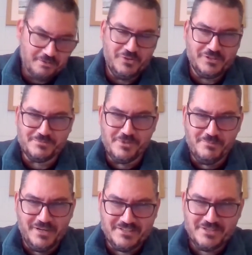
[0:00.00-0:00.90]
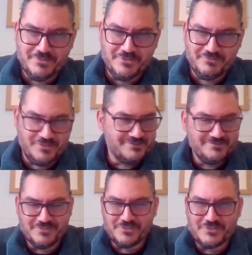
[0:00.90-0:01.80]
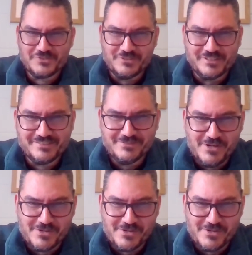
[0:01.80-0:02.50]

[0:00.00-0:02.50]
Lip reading: I'm talking about Matt Haywood for those who